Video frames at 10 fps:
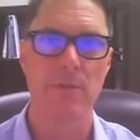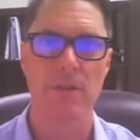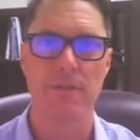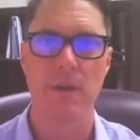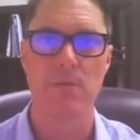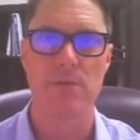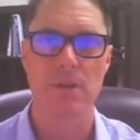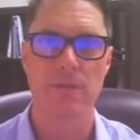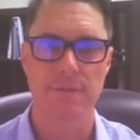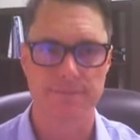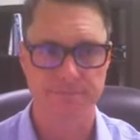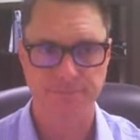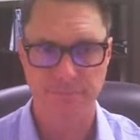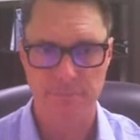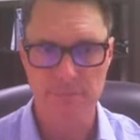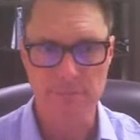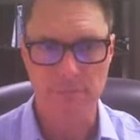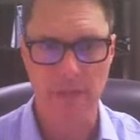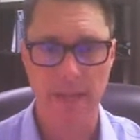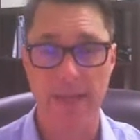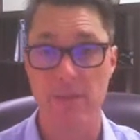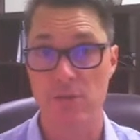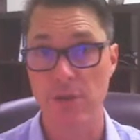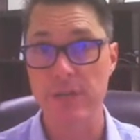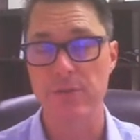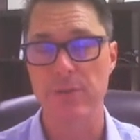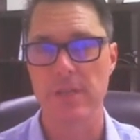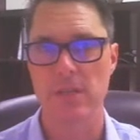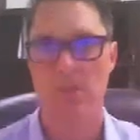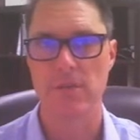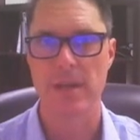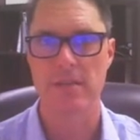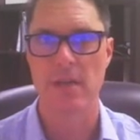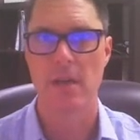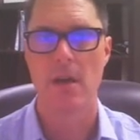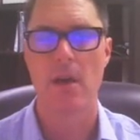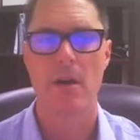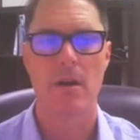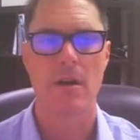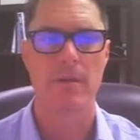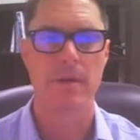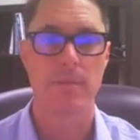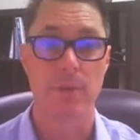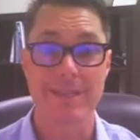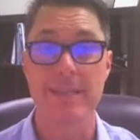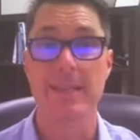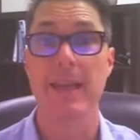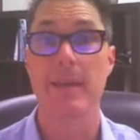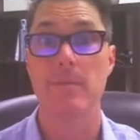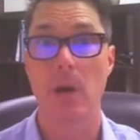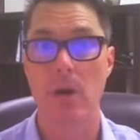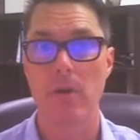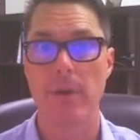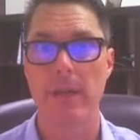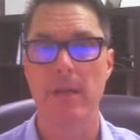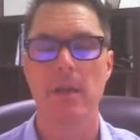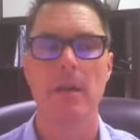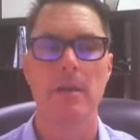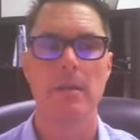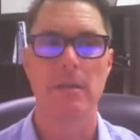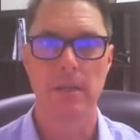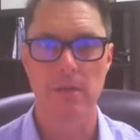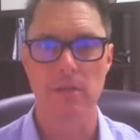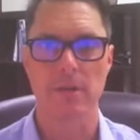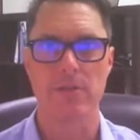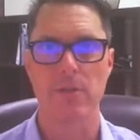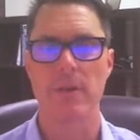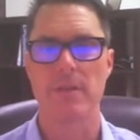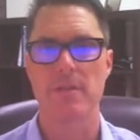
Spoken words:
The Federal Reserve and the Treasury in the U.S. are printing and borrowing literally trillions of